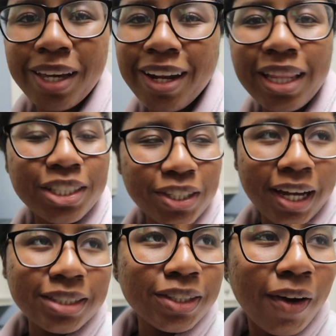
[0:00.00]
And I'll let you
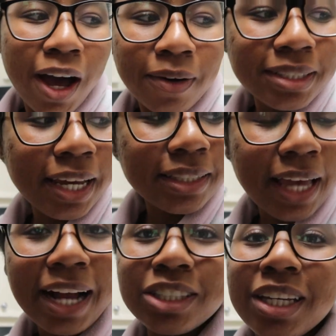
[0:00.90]
guys know how it tastes.
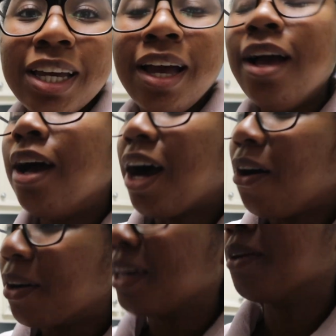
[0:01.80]
Actually,
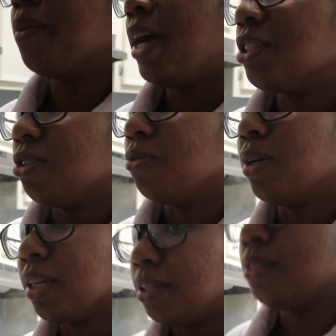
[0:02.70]
I'll get a reaction of
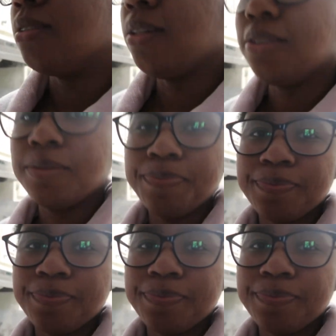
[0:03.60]
what Kenny says.